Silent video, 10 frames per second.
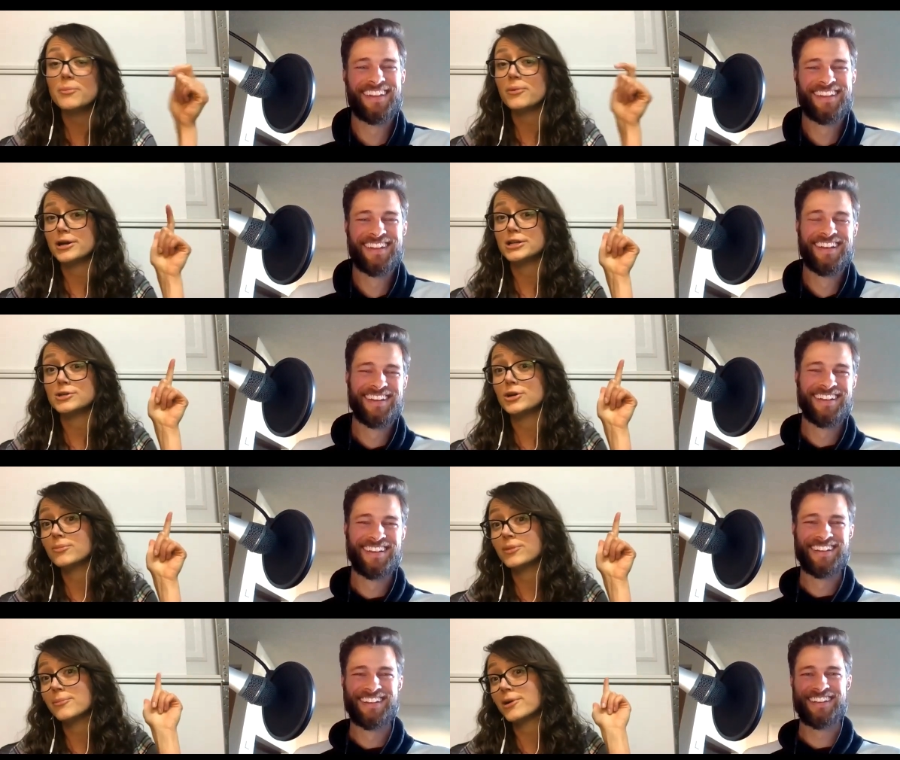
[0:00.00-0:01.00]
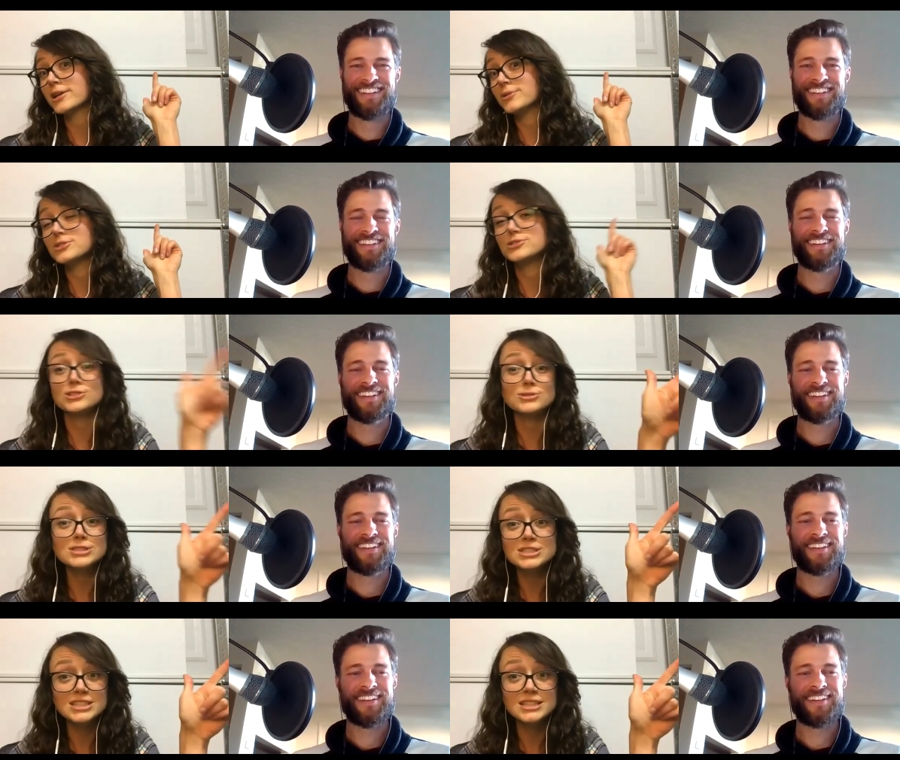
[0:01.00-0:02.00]
Speaker 1: body, my body was
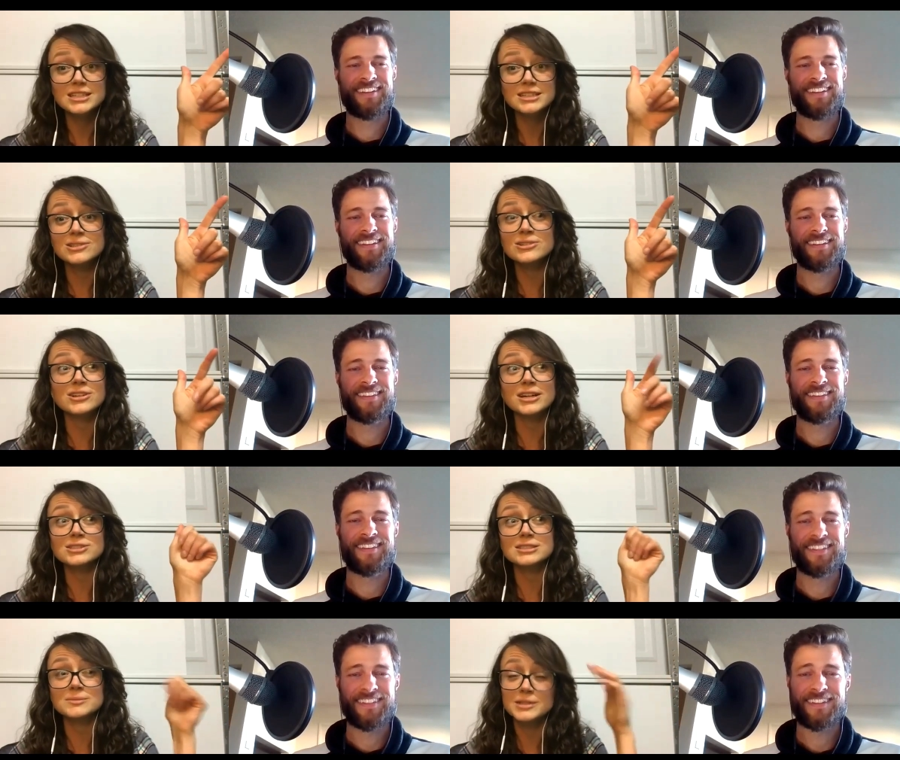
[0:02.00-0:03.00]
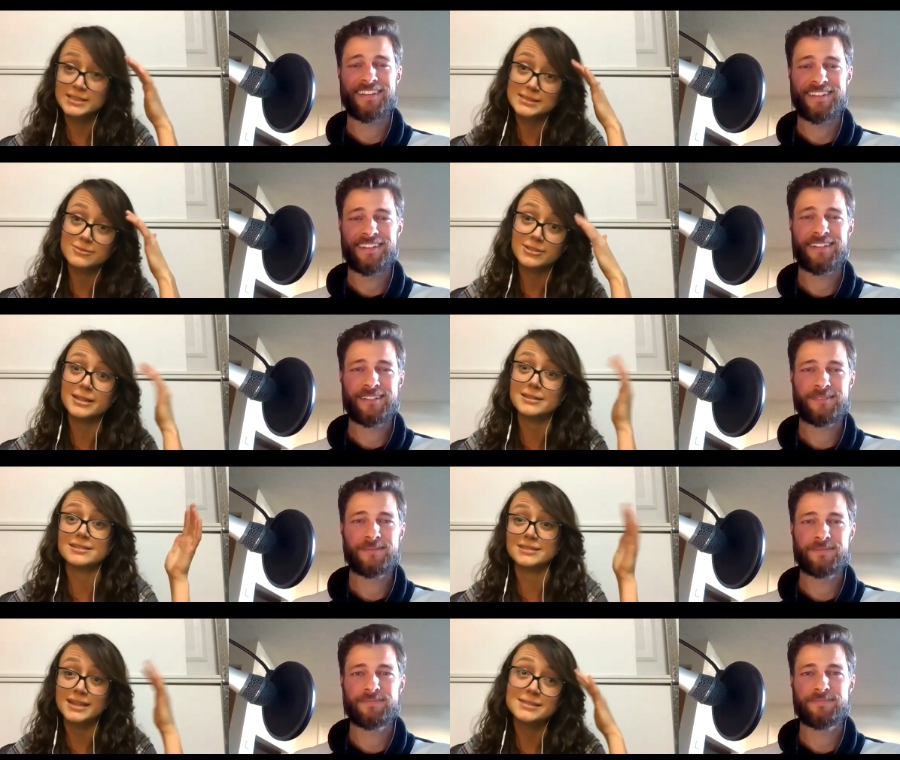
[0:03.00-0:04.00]
used to eating, you know, not just because of like,
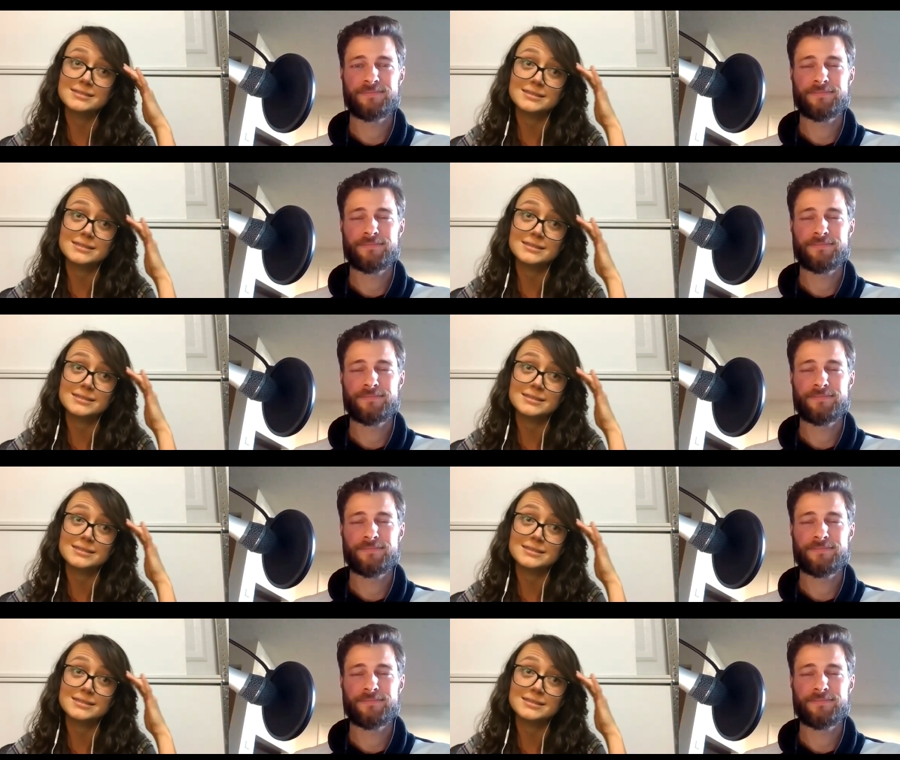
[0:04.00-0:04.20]
the, yes,